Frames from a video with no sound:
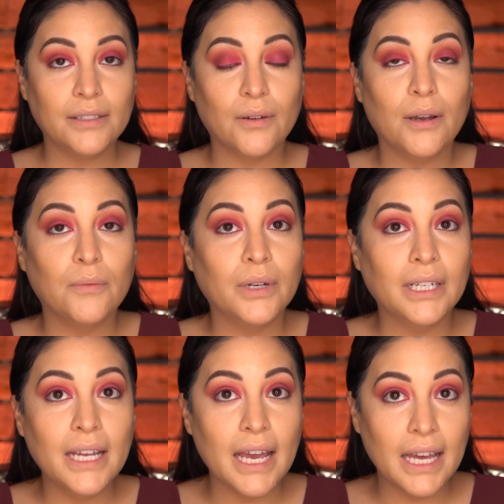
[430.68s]
Okay, so I
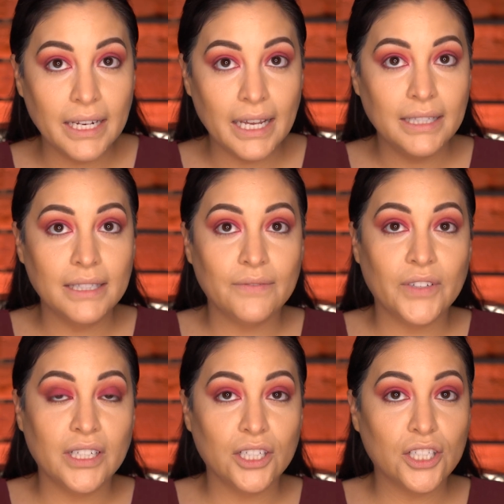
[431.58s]
went ahead and
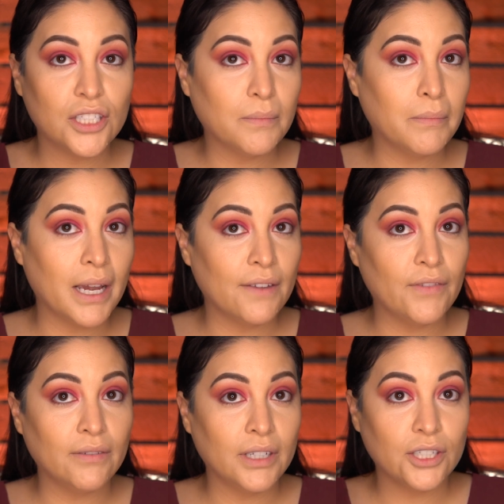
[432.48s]
finished my
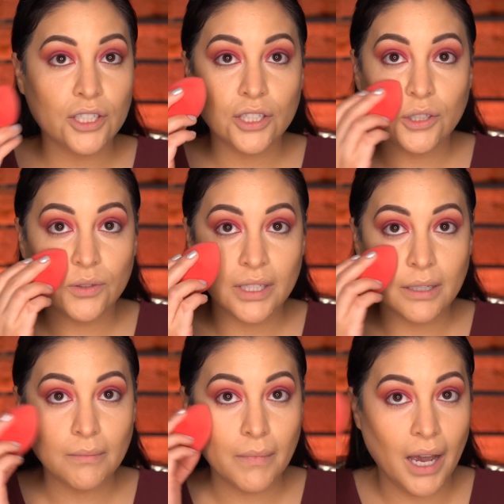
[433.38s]
foundation
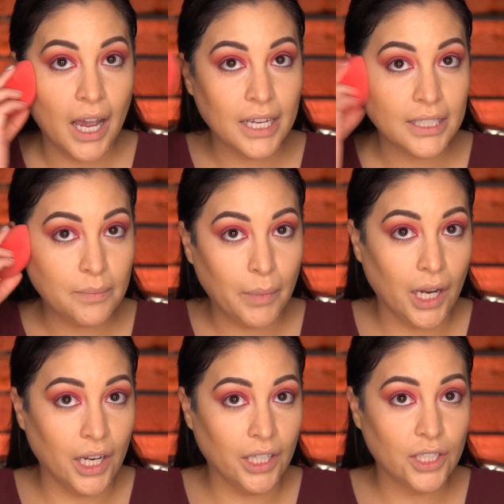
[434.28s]
using my
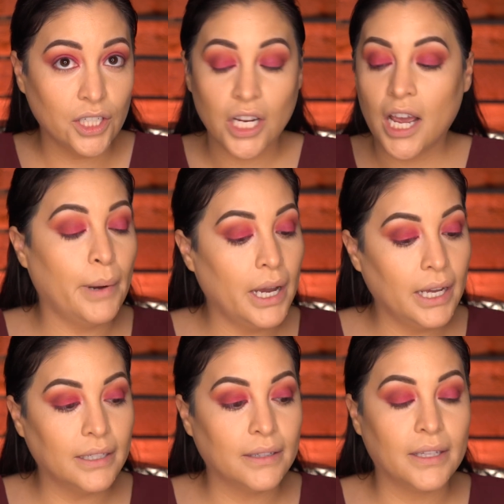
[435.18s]
sponge,
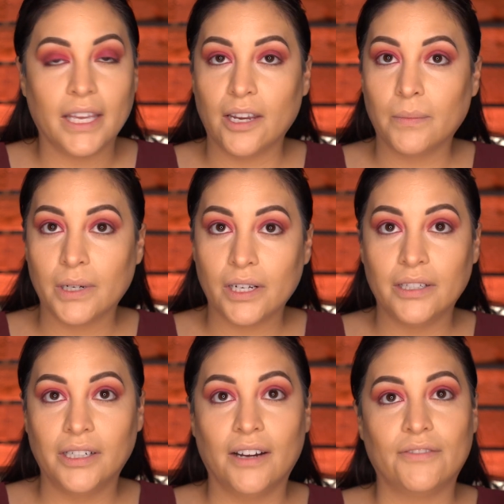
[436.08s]
but the camera
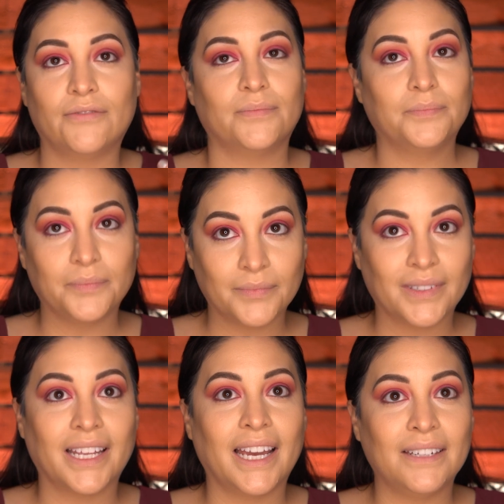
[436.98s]
cut off.
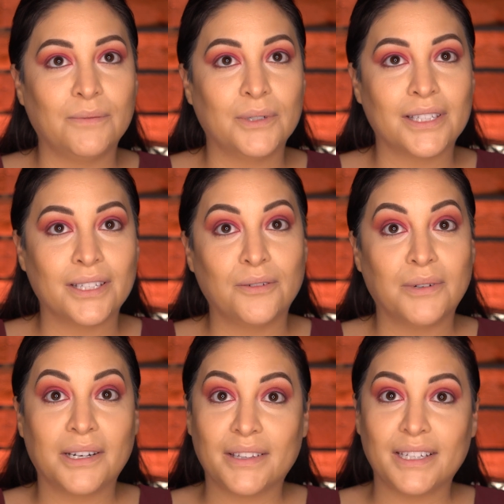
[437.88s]
I wasn't
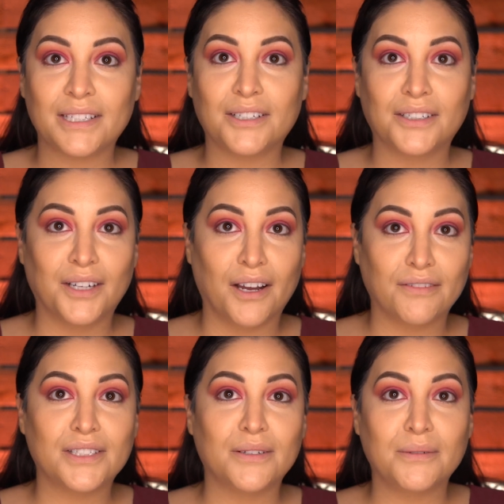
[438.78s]
aware that it turned
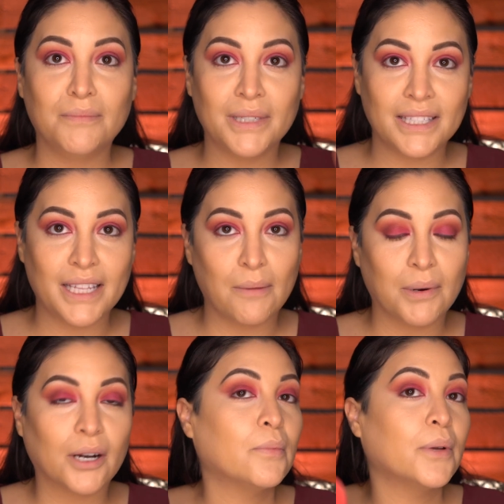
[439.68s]
off, so it missed that
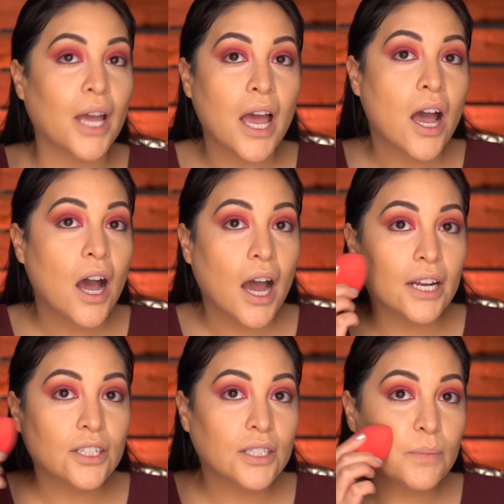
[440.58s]
part, but
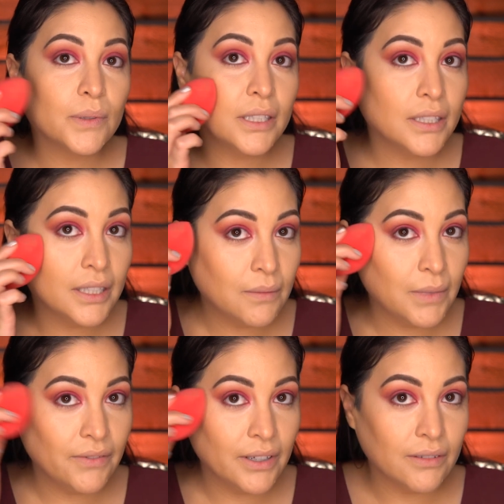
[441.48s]
I just blended in
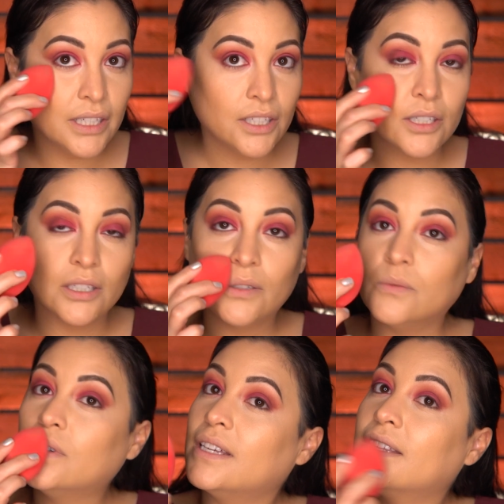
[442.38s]
my
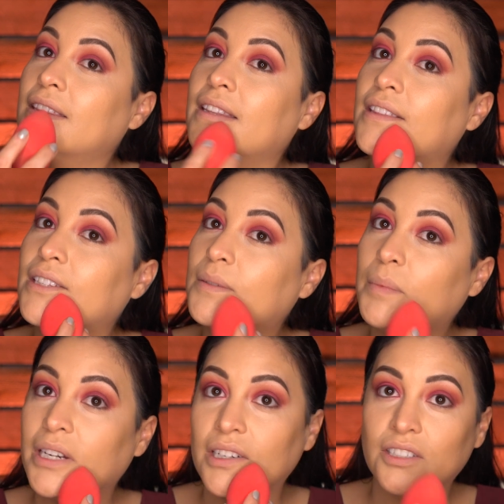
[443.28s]
foundation with the
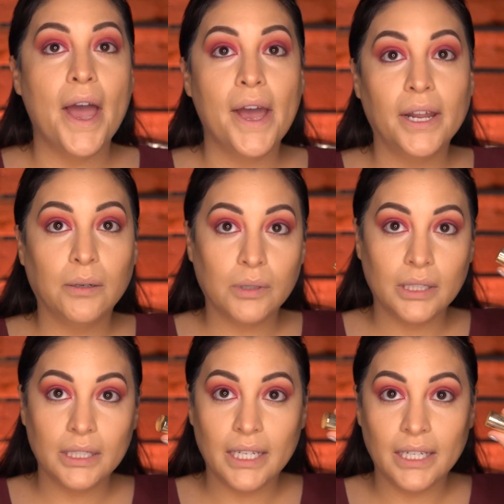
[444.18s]
sponge, and I'm
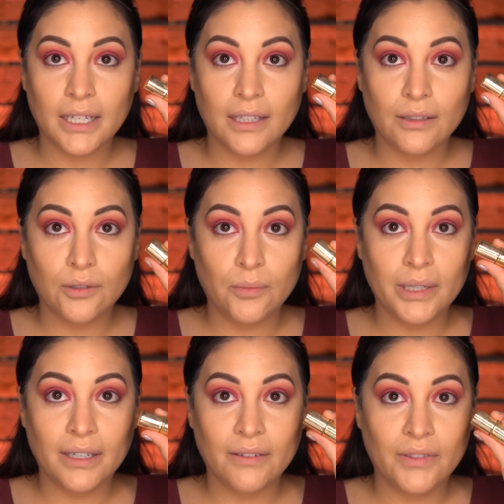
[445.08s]
gonna take a little
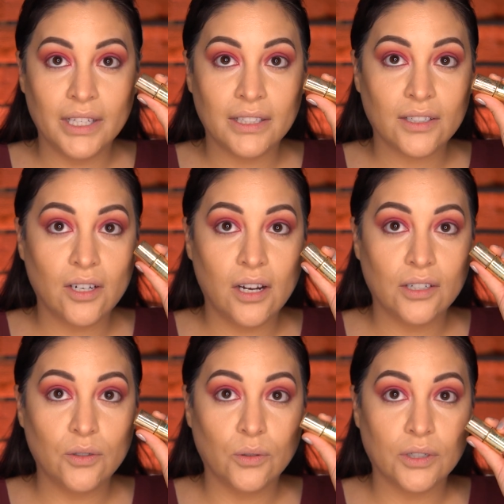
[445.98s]
bit of this
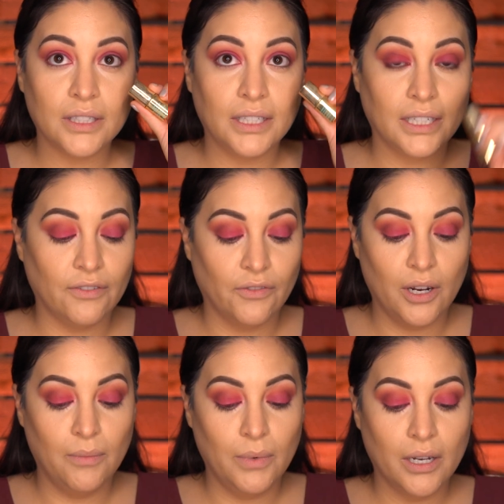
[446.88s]
contour stick
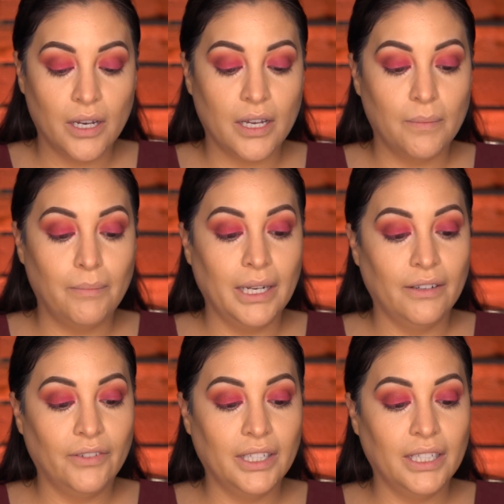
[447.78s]
from
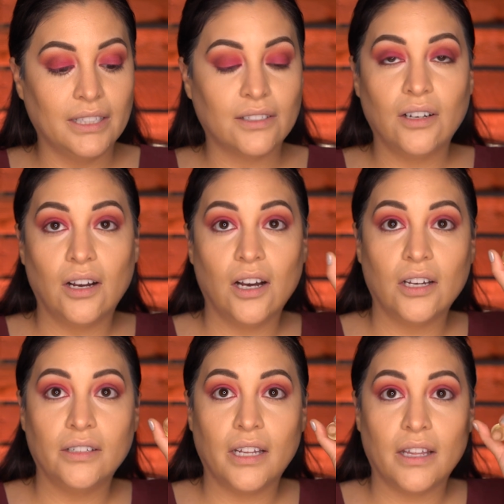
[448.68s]
Benefit. It's
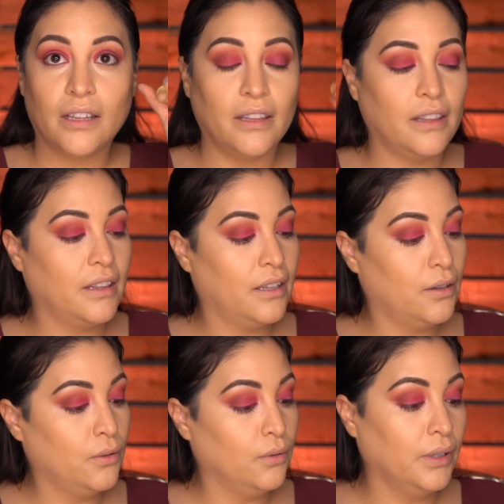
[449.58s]
called
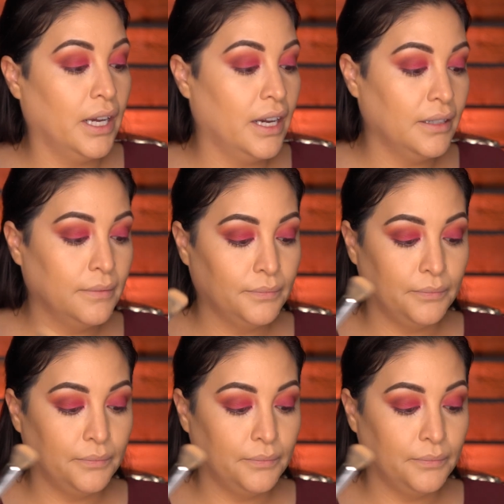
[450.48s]
Hula.